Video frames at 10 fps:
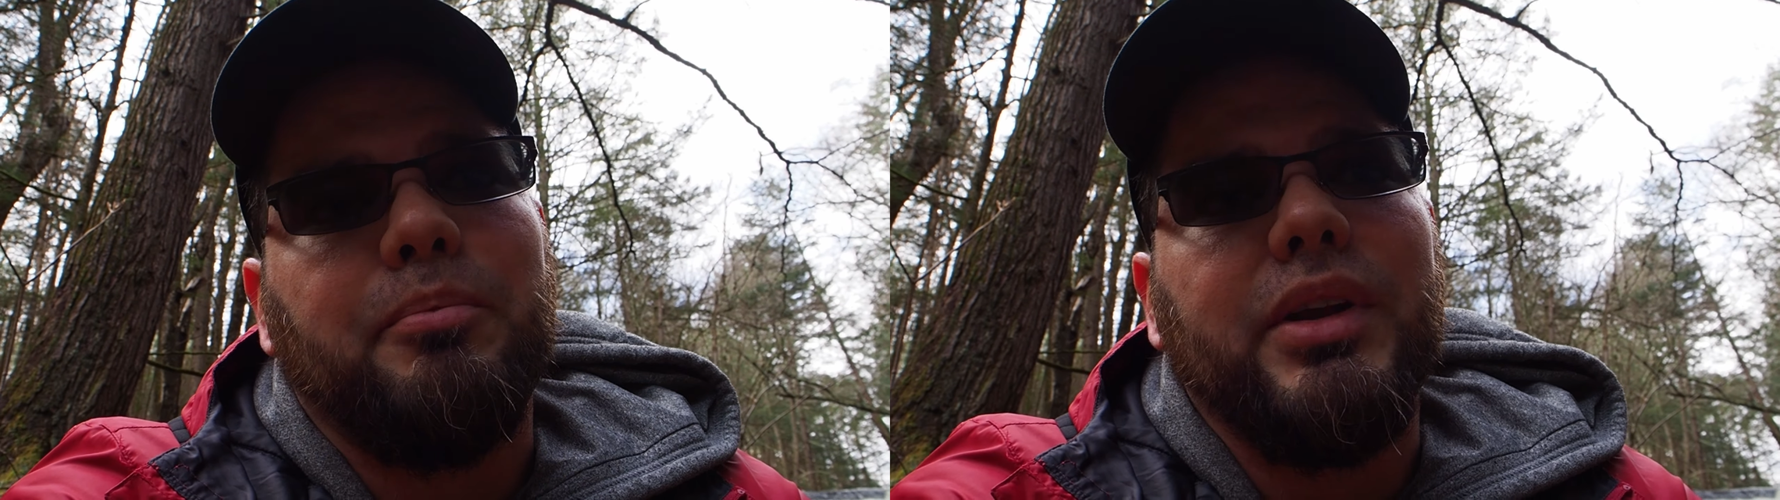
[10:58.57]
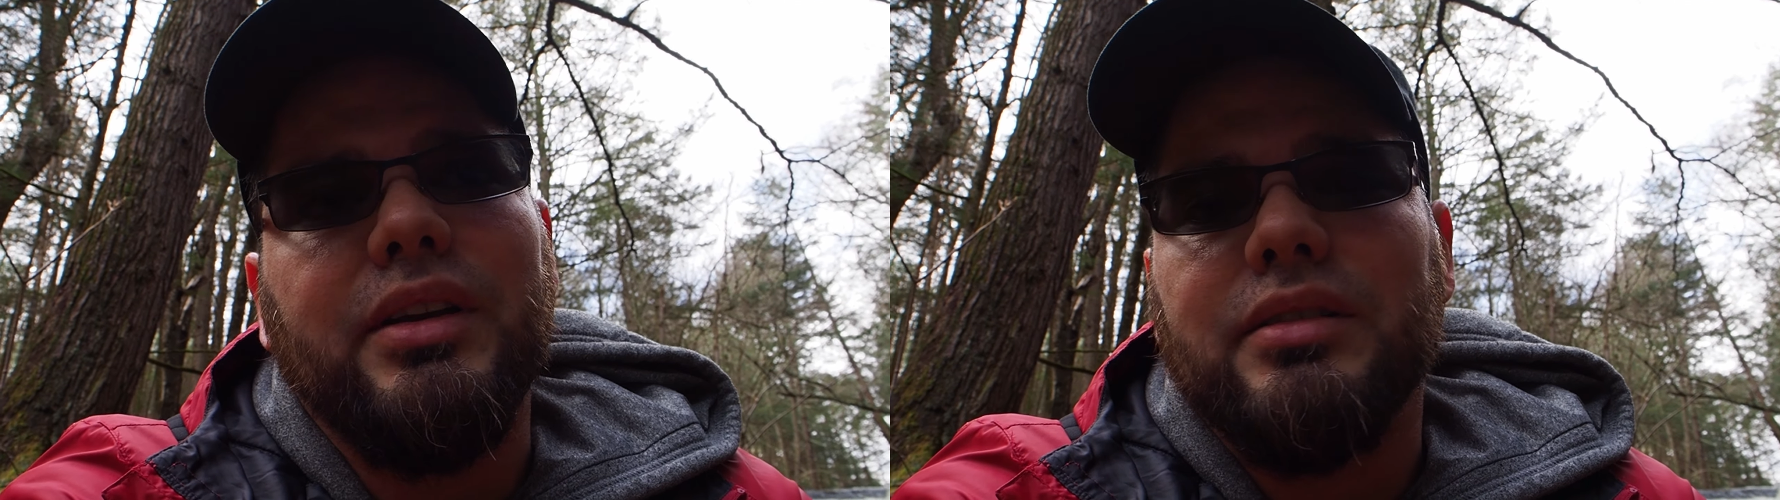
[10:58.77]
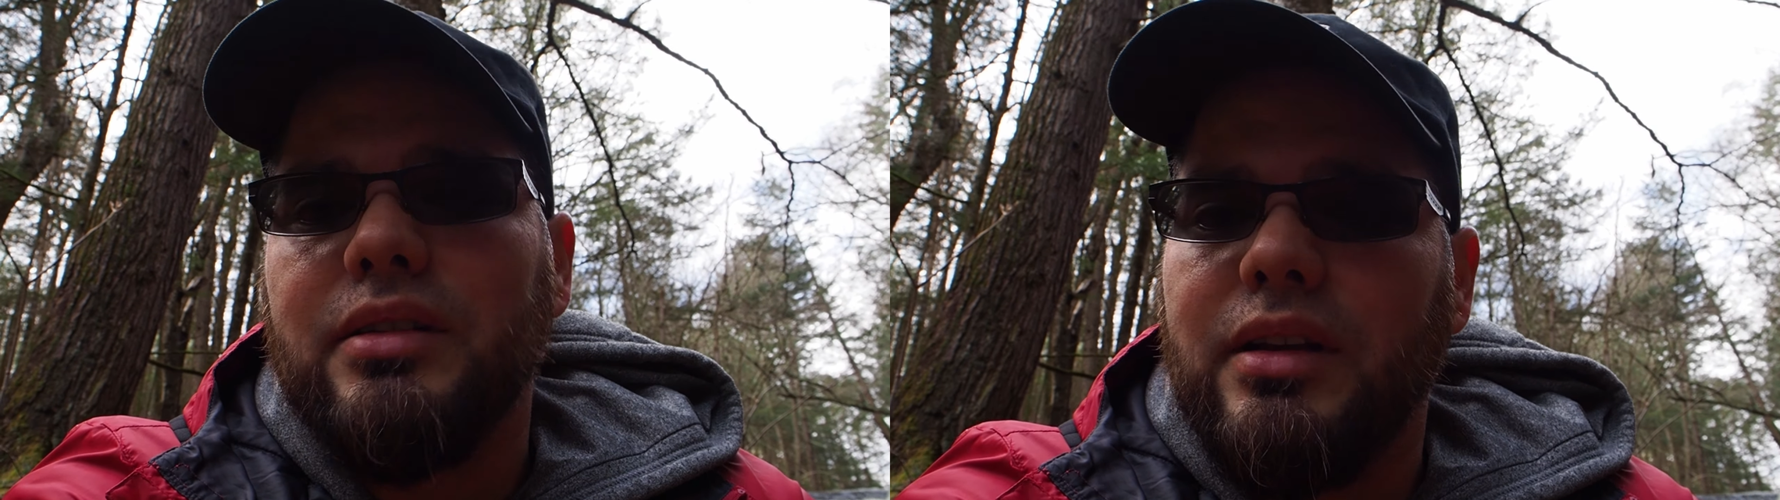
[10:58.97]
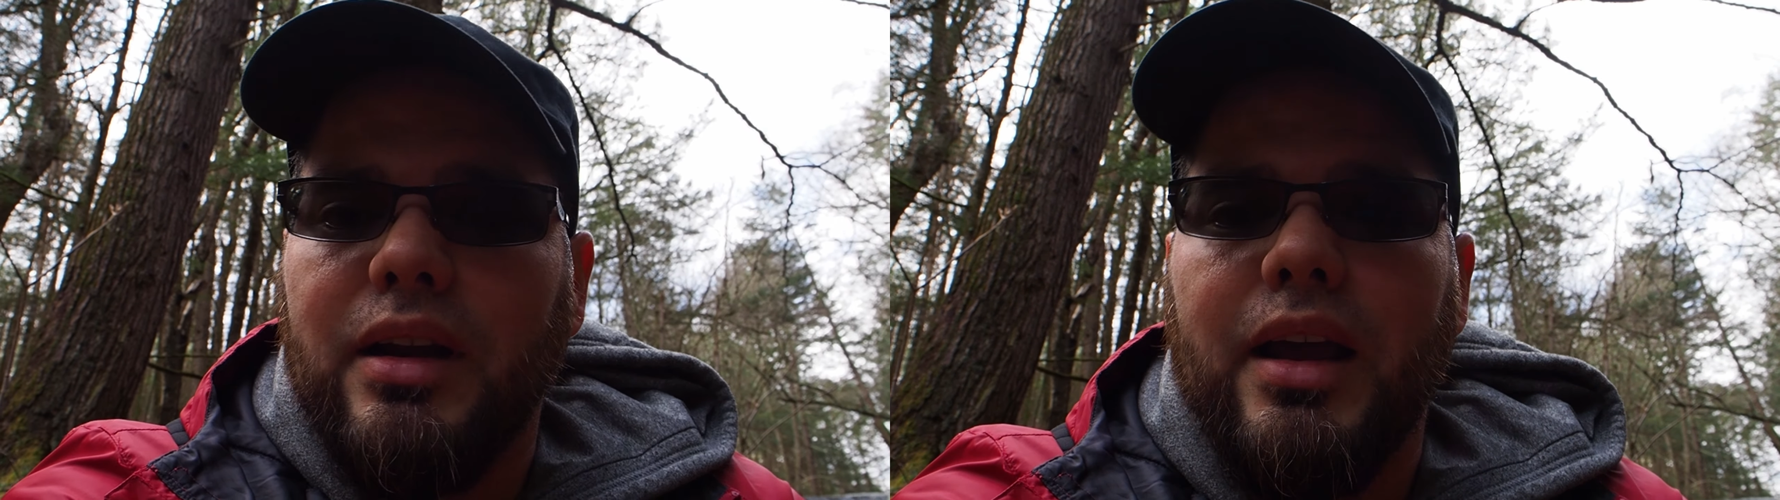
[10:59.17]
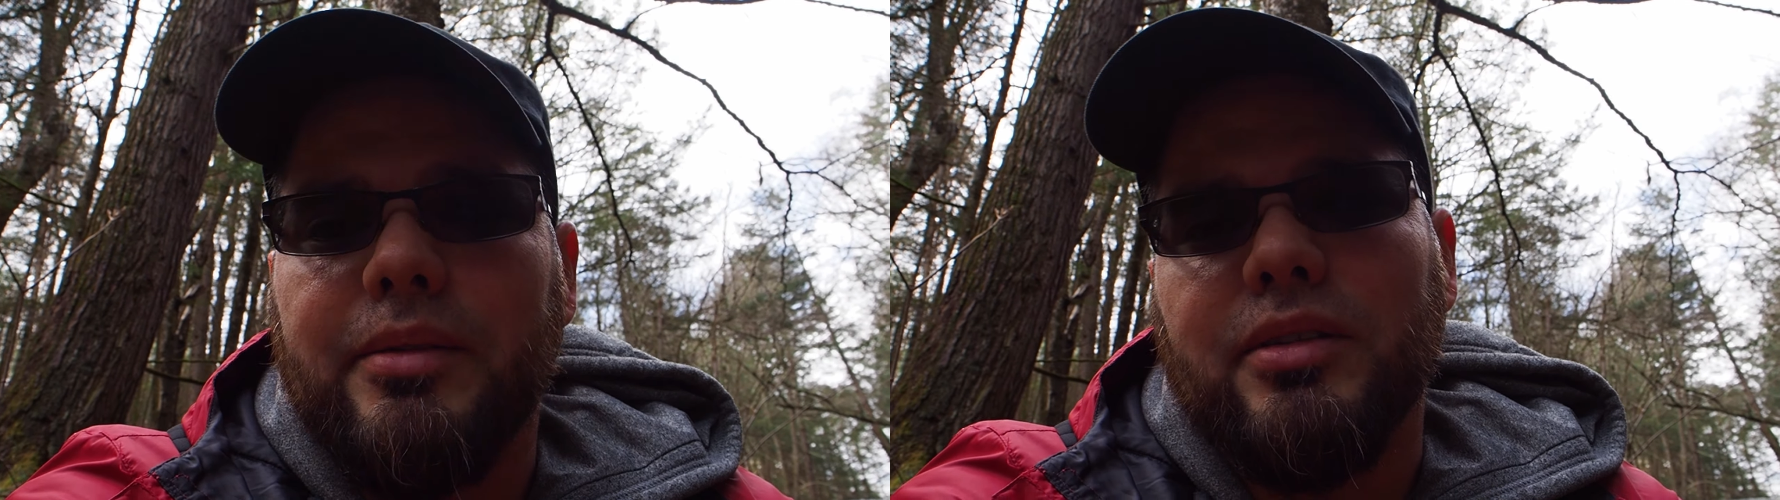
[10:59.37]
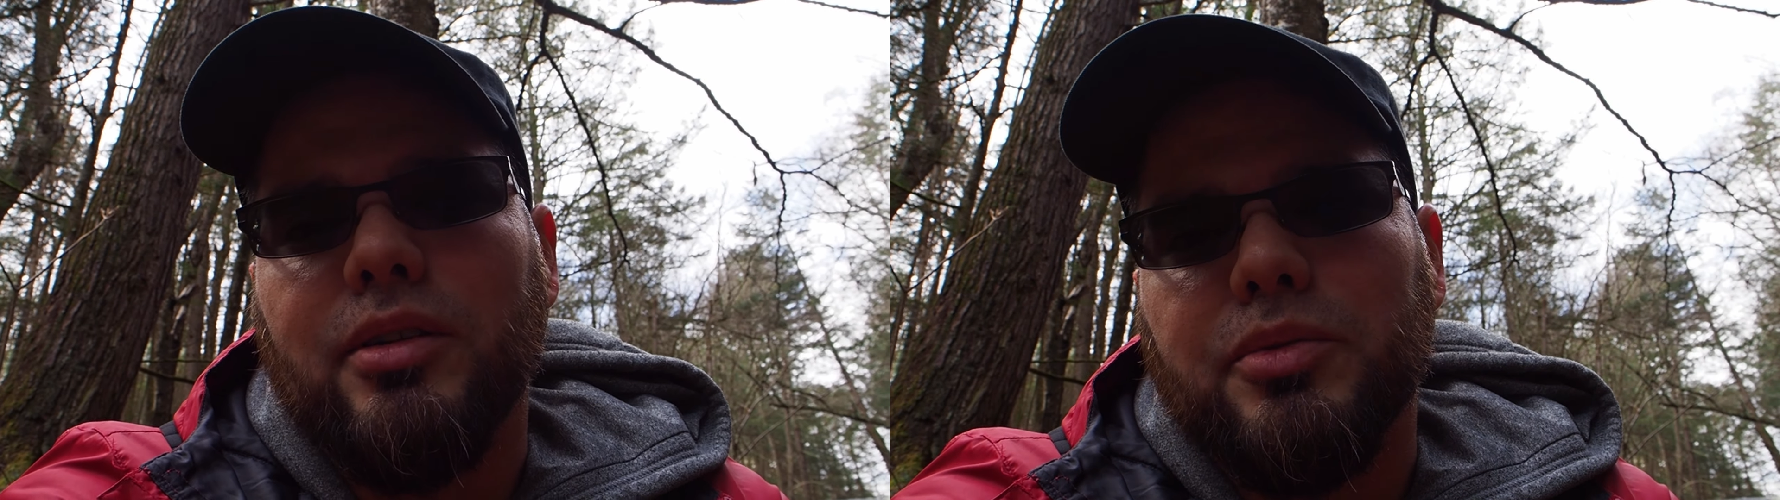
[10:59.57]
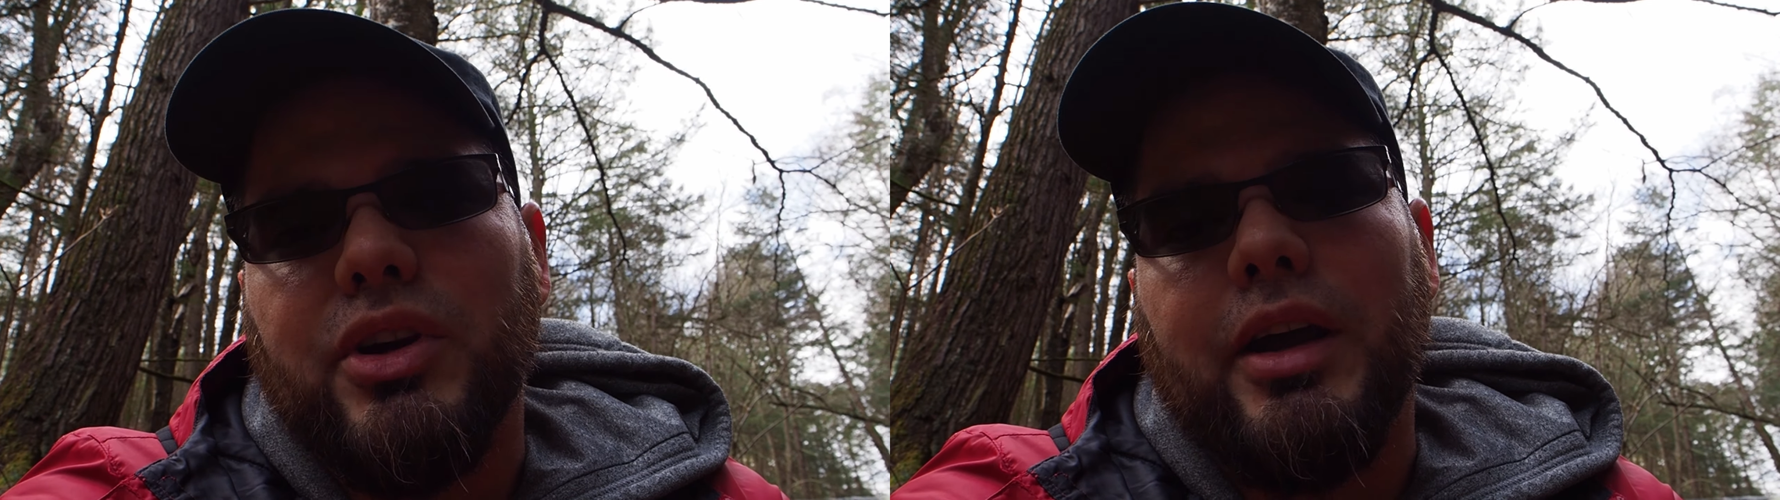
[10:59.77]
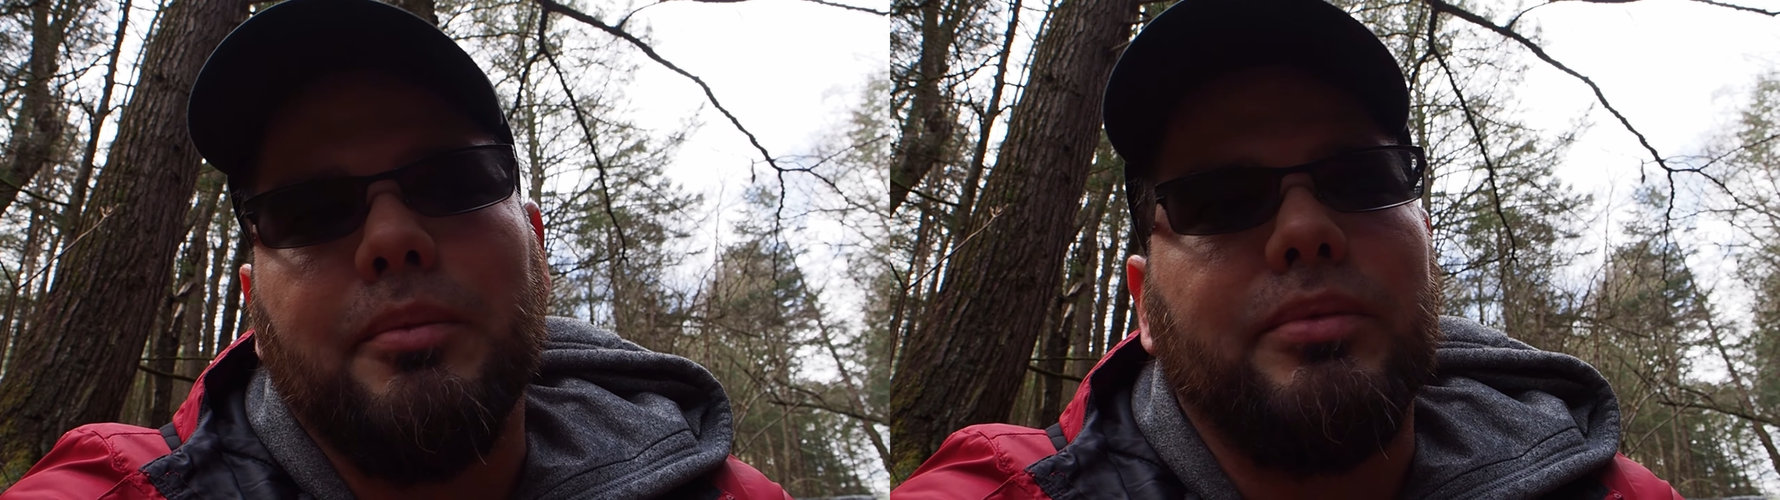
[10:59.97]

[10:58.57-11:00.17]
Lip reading: please like and subscribe.